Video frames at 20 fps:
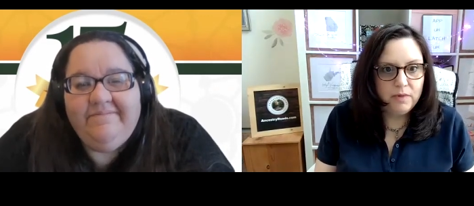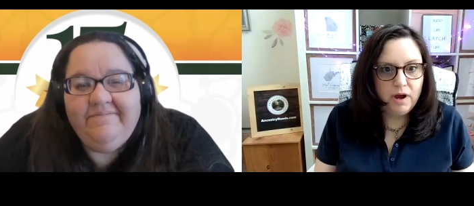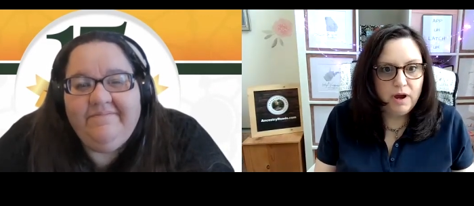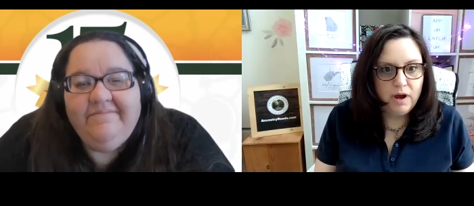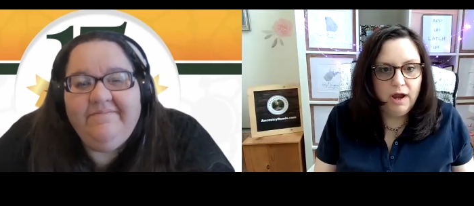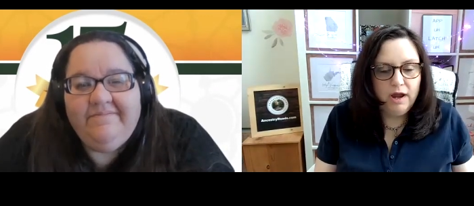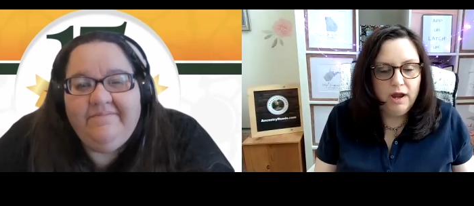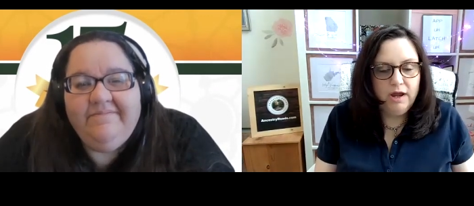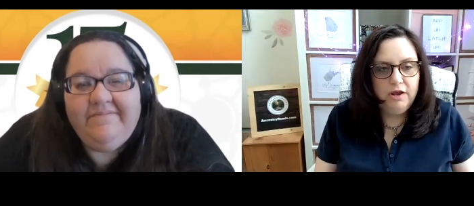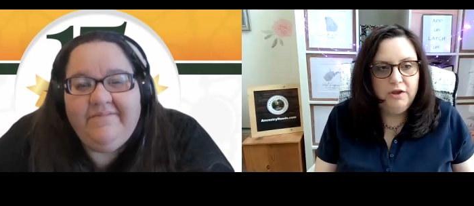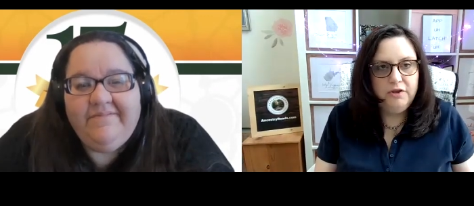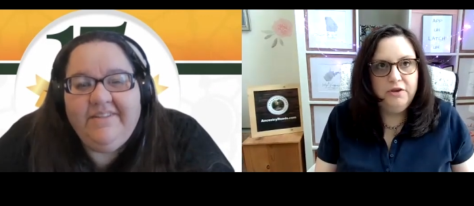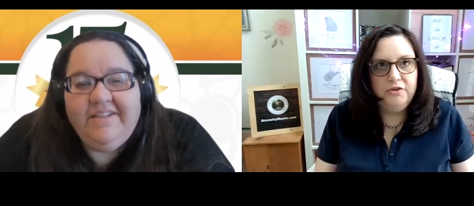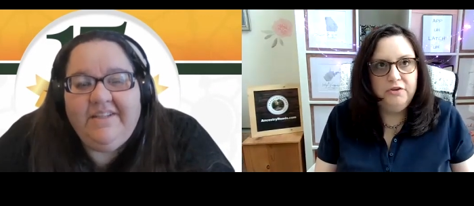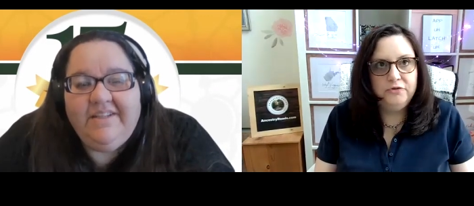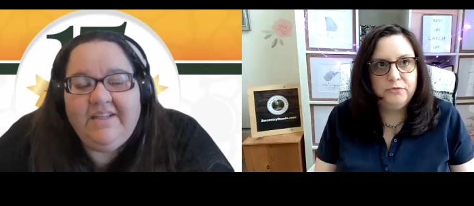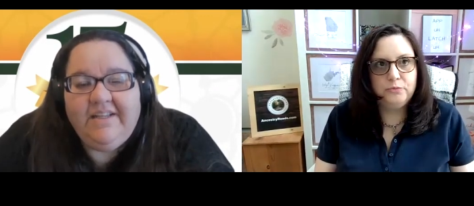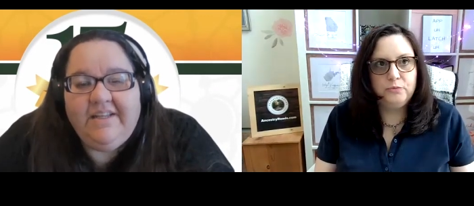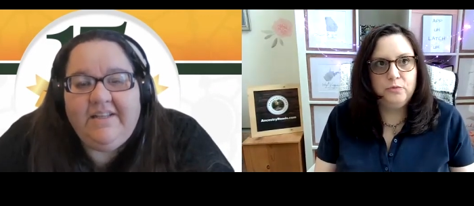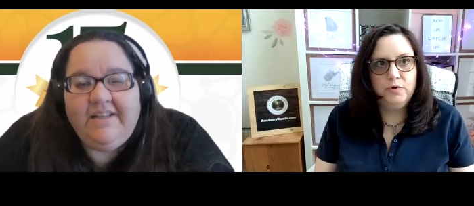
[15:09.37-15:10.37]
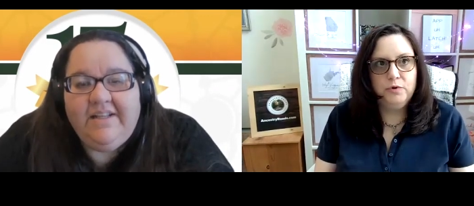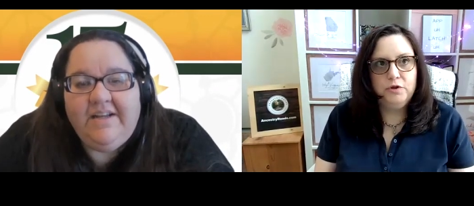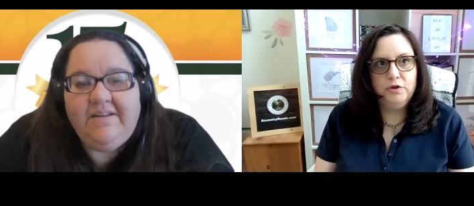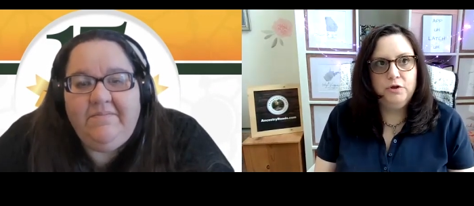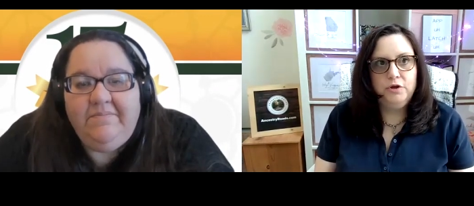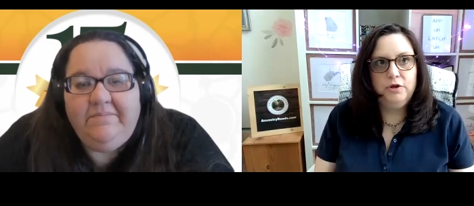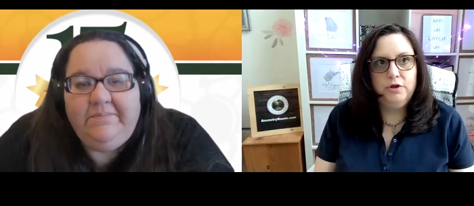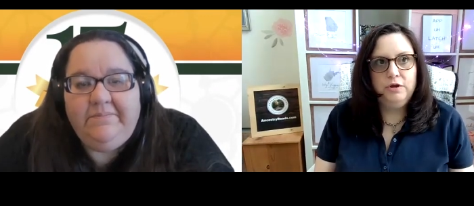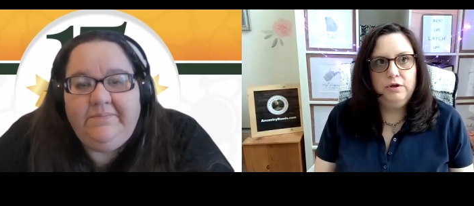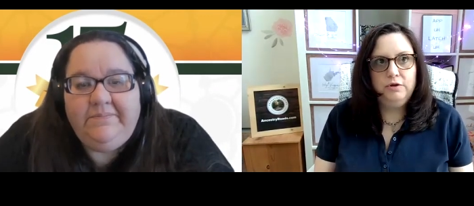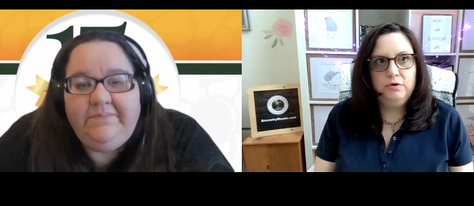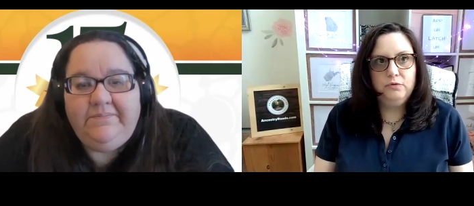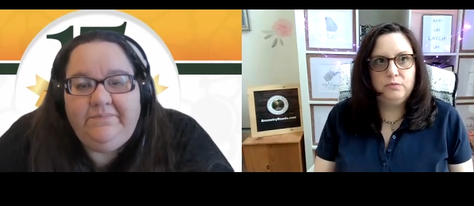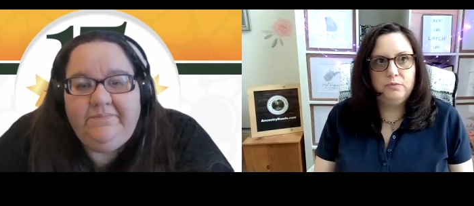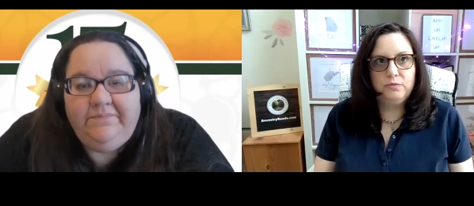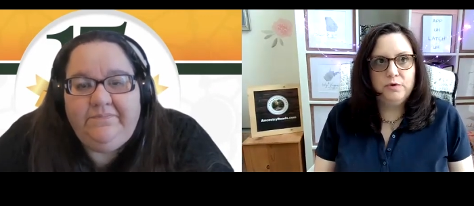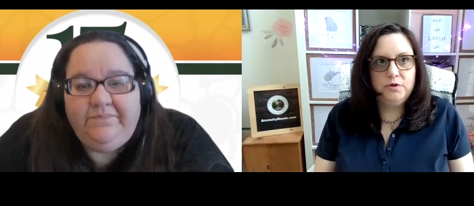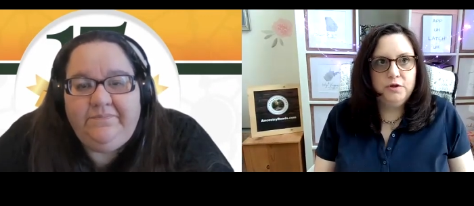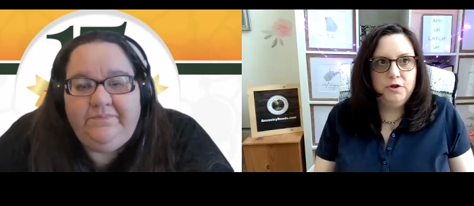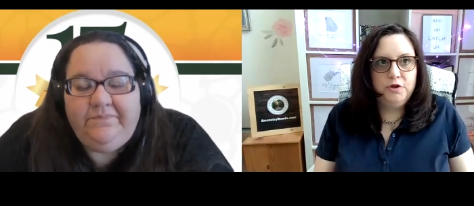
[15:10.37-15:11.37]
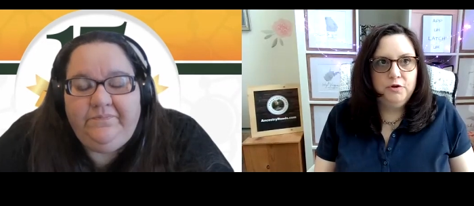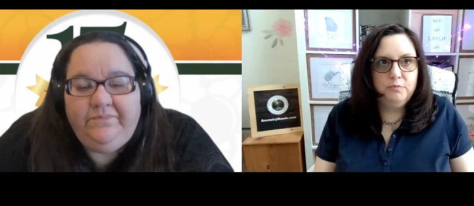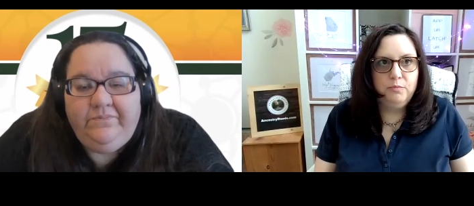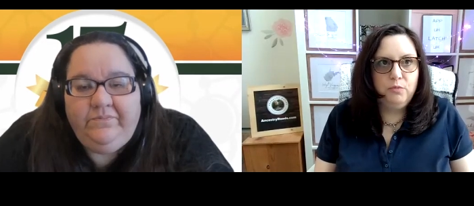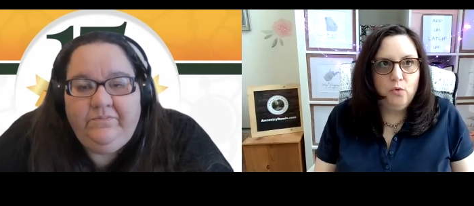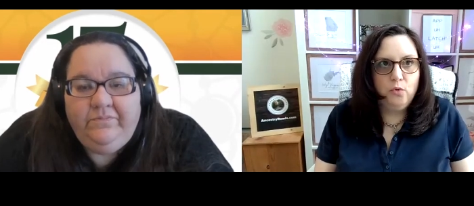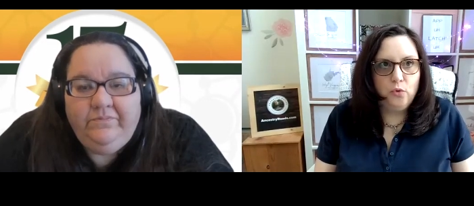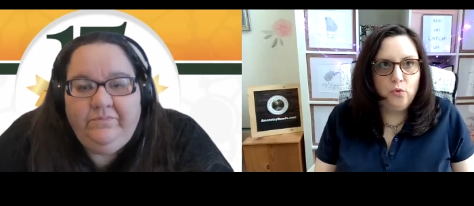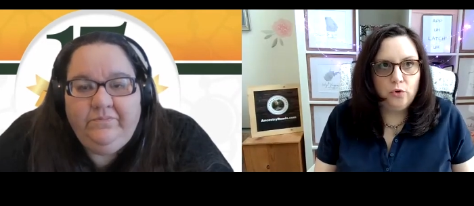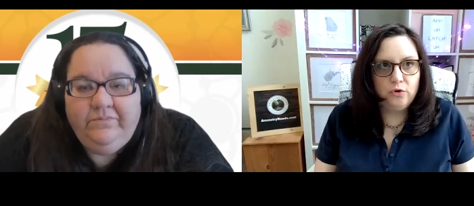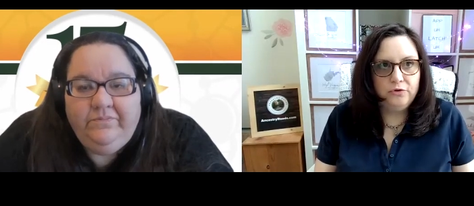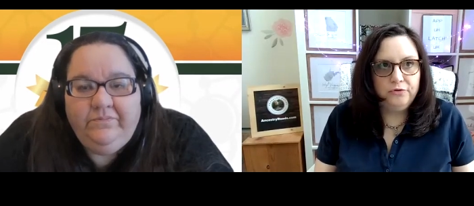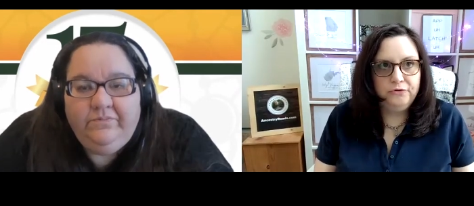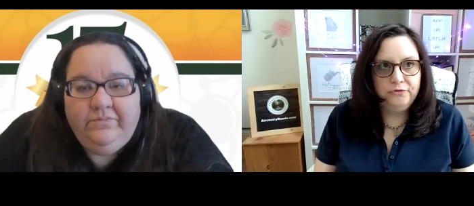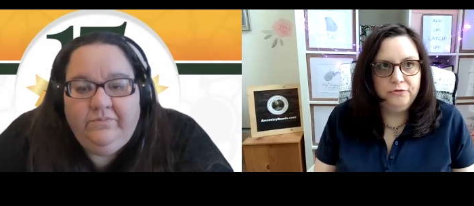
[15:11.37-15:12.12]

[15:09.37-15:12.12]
Speaker 1: I, it, it's really, really important